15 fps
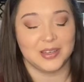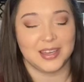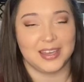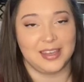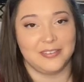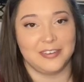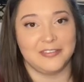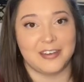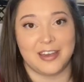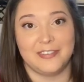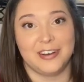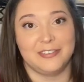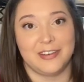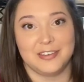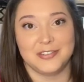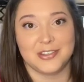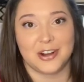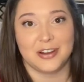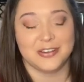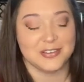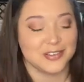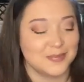I gave it 5 out of 5
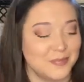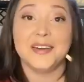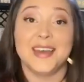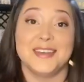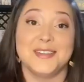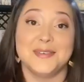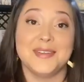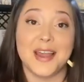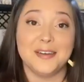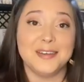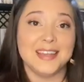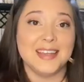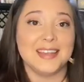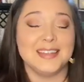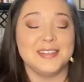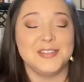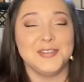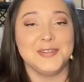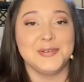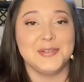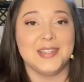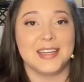stars. Okay, so now getting
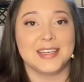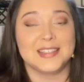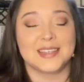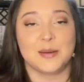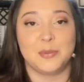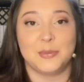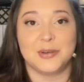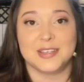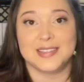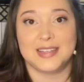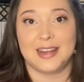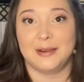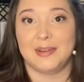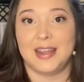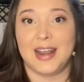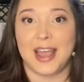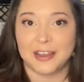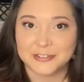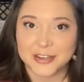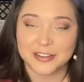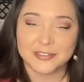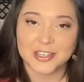into the next couple books that I read
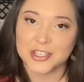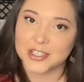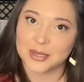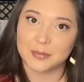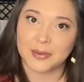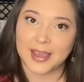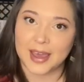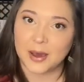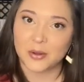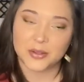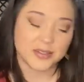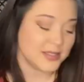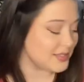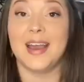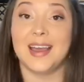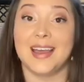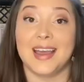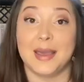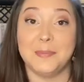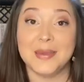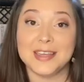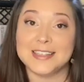after I finished up my Owls.
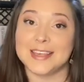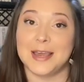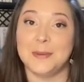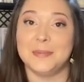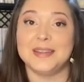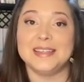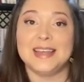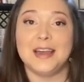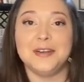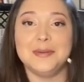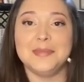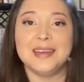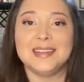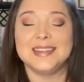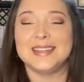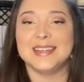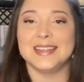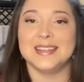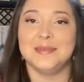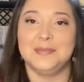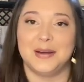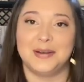I picked up Down Among the
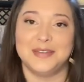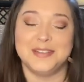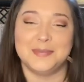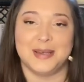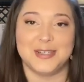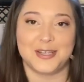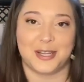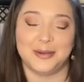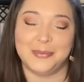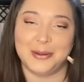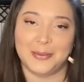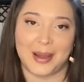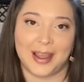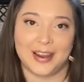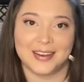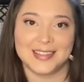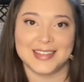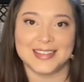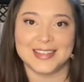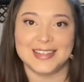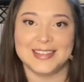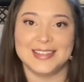Sticks and Bones by Shauna Maguire.
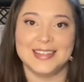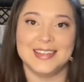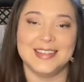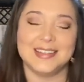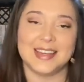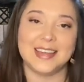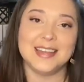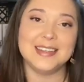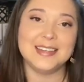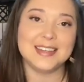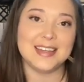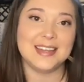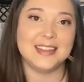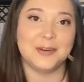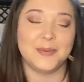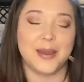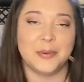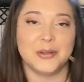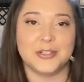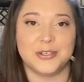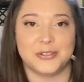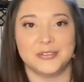This is the second in the
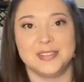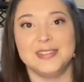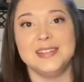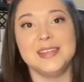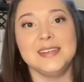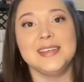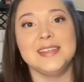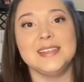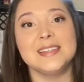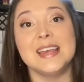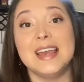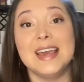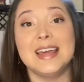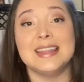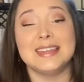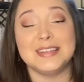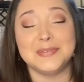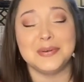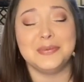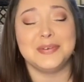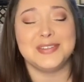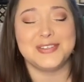Wayward Children series. This
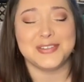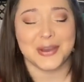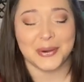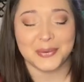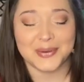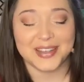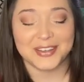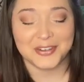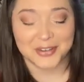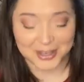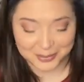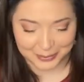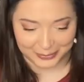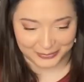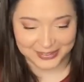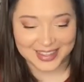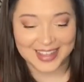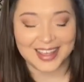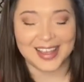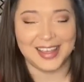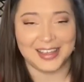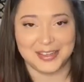one was so incredible.
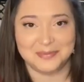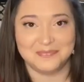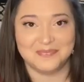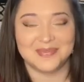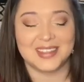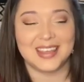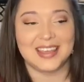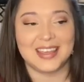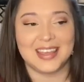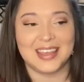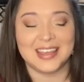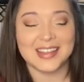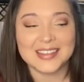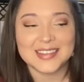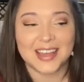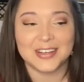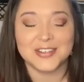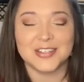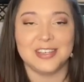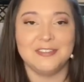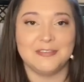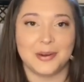It is
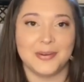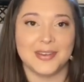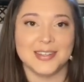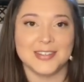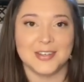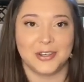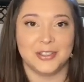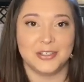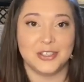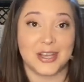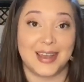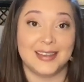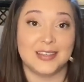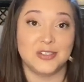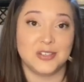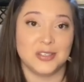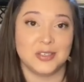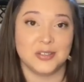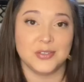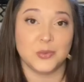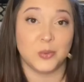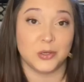actually focused on Jack and
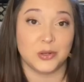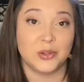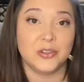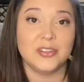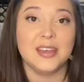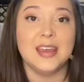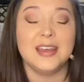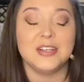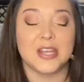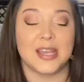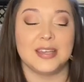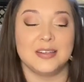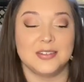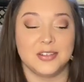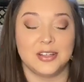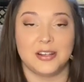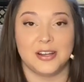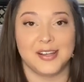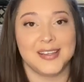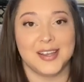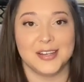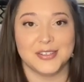Jill's world. Jack and Jill
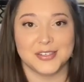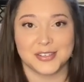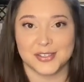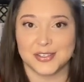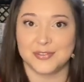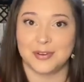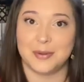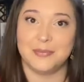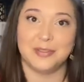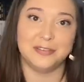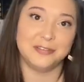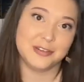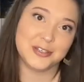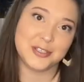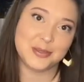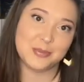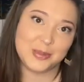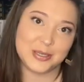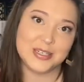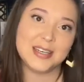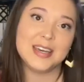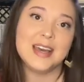are characters from the first
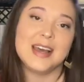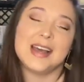book.